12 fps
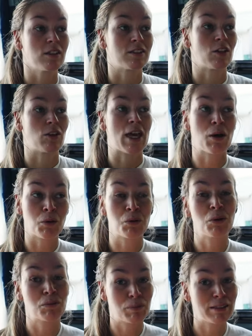so that
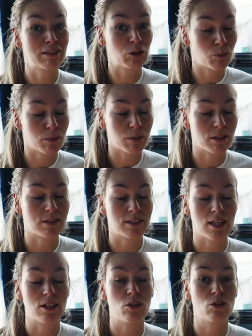would be stupid because
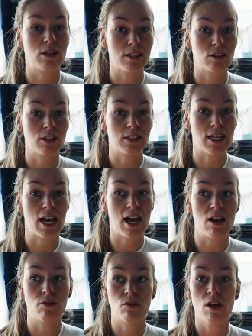then you literally
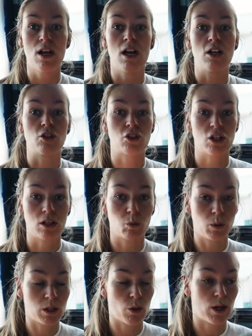have a shut
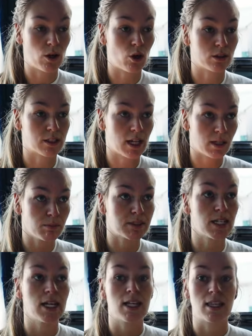window at all times.